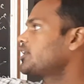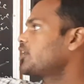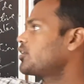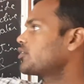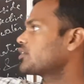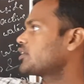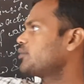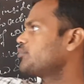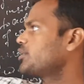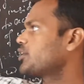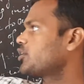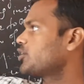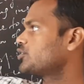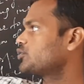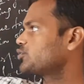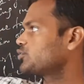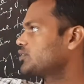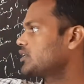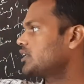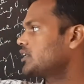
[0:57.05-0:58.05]
Now coming
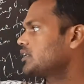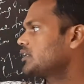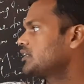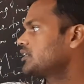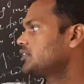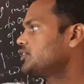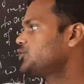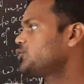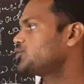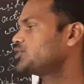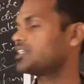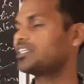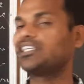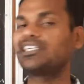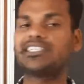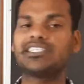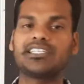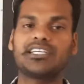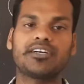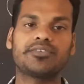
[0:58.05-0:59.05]
on to the
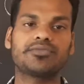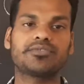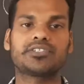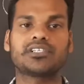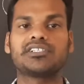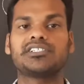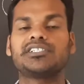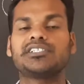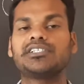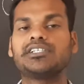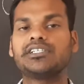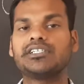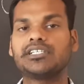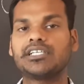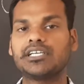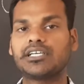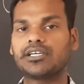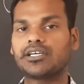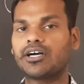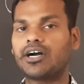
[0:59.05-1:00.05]
utility of
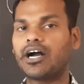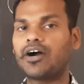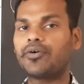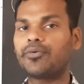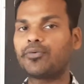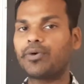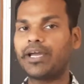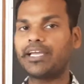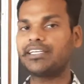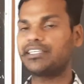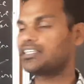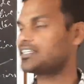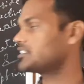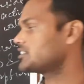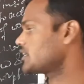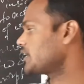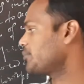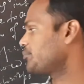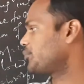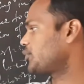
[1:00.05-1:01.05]
turgidity. Why it
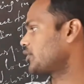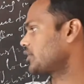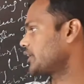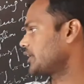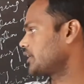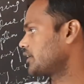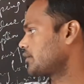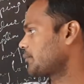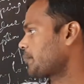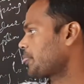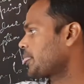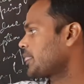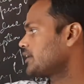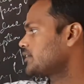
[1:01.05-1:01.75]
is important?